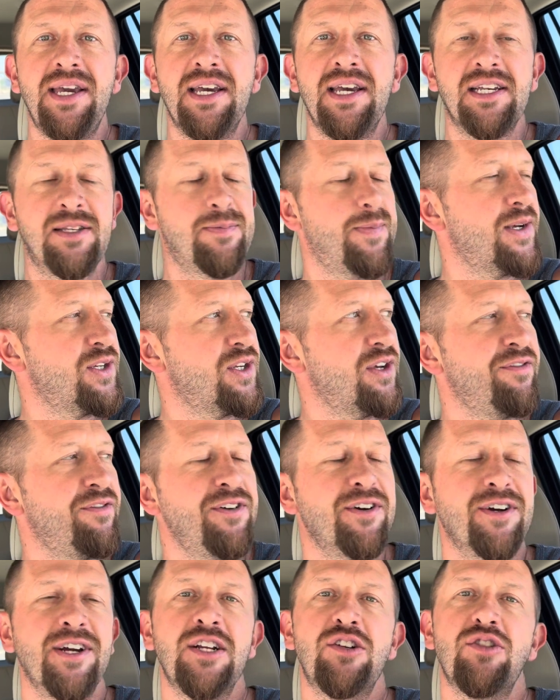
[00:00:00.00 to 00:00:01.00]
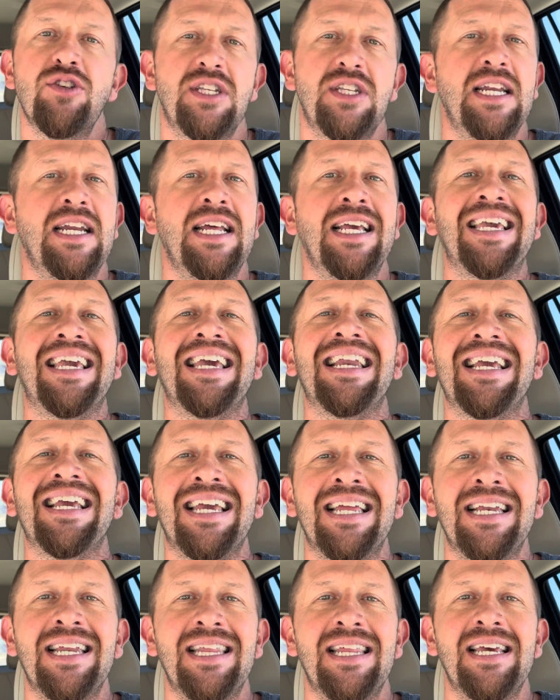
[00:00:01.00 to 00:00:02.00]
especially if you're interested in getting
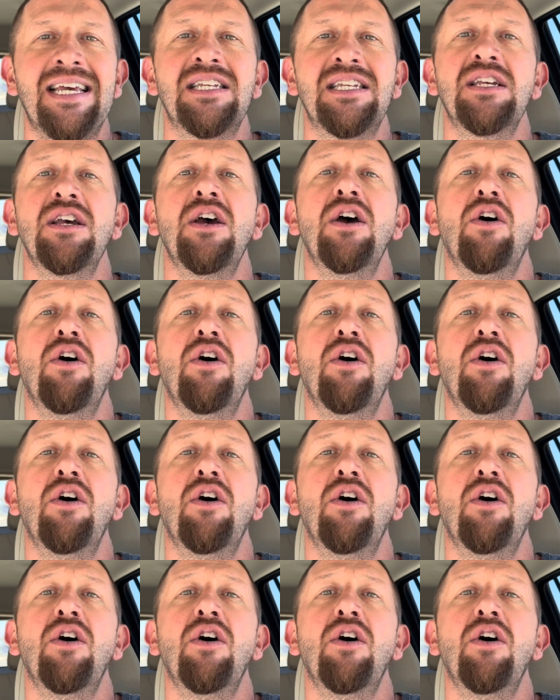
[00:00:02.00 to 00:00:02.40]
into this